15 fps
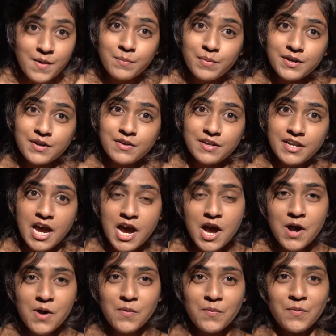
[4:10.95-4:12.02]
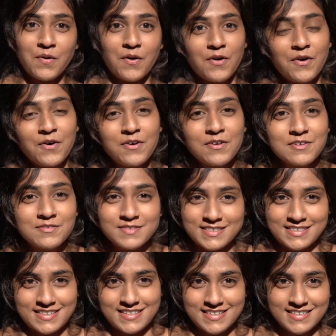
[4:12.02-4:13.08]
But now, all of a
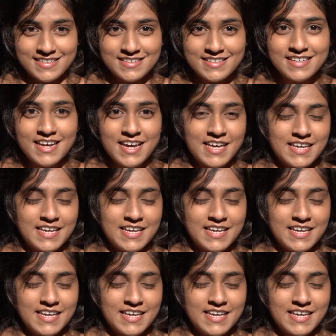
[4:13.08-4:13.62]
sudden,